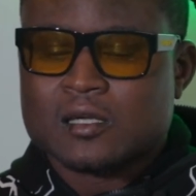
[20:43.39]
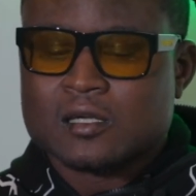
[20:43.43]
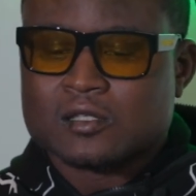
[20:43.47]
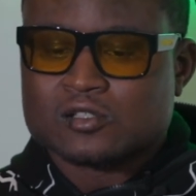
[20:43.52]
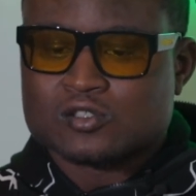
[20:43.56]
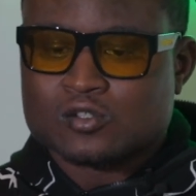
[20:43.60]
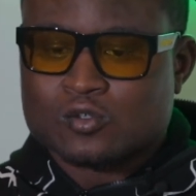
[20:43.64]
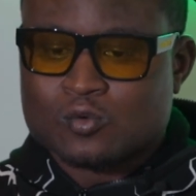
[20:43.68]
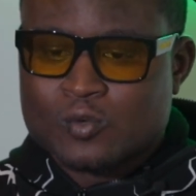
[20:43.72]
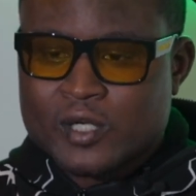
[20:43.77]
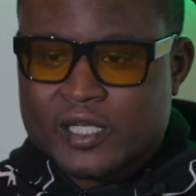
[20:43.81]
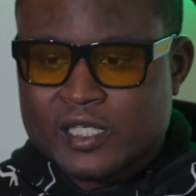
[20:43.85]

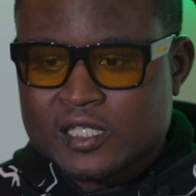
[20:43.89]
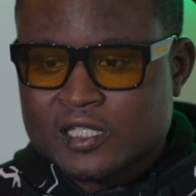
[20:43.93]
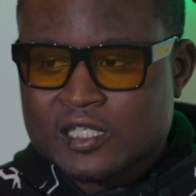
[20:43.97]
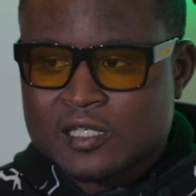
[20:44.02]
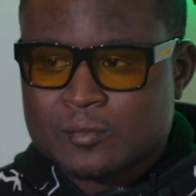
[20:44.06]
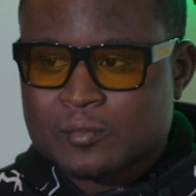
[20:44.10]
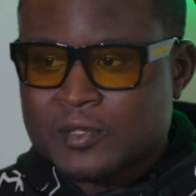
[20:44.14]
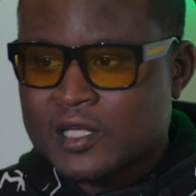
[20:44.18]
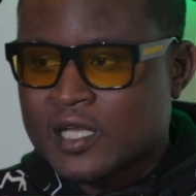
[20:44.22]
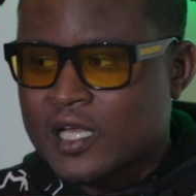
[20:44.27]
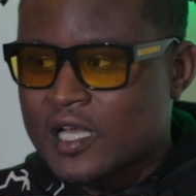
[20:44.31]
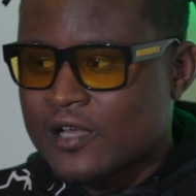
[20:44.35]
So waking
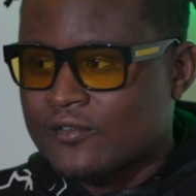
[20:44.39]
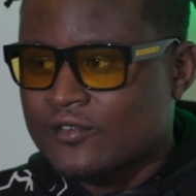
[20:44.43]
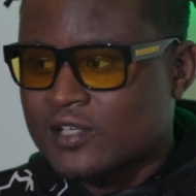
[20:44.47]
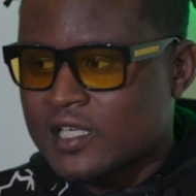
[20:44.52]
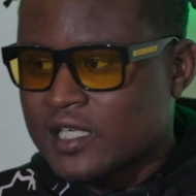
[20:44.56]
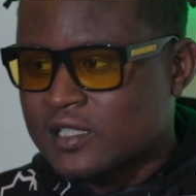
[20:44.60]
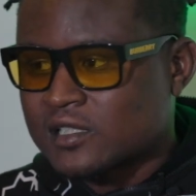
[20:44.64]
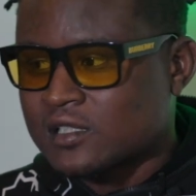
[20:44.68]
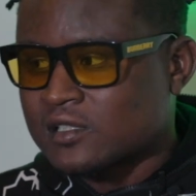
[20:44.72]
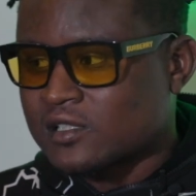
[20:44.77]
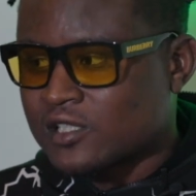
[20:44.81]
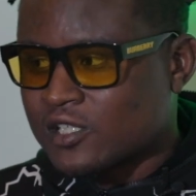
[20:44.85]
up and having
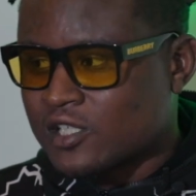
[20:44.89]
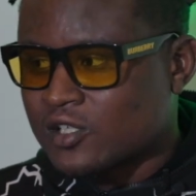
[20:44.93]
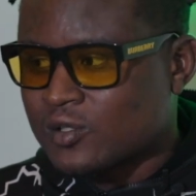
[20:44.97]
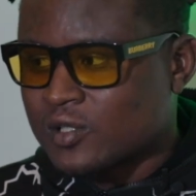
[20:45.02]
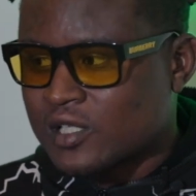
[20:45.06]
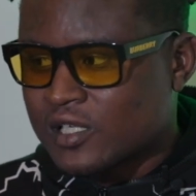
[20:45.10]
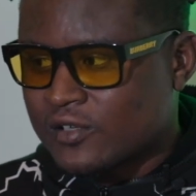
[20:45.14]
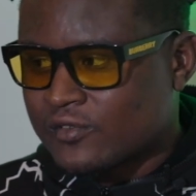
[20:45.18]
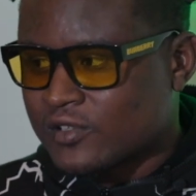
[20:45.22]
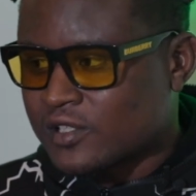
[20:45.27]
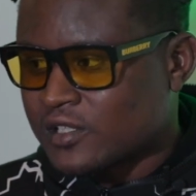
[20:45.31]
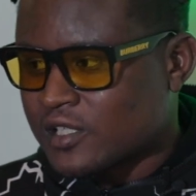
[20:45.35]
that to deal
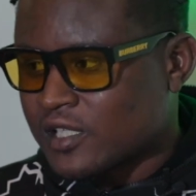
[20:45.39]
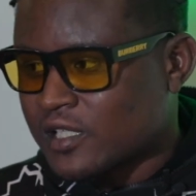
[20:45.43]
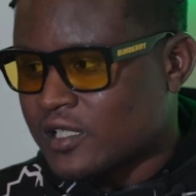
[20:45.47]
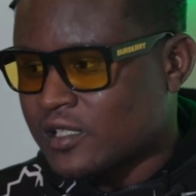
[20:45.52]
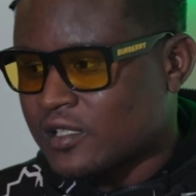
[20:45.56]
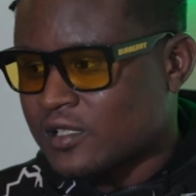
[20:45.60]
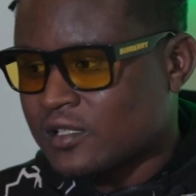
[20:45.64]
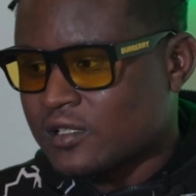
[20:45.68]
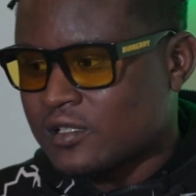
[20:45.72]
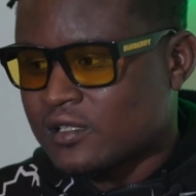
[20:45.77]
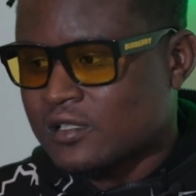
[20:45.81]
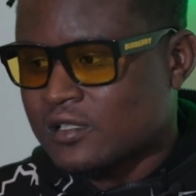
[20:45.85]
with every day.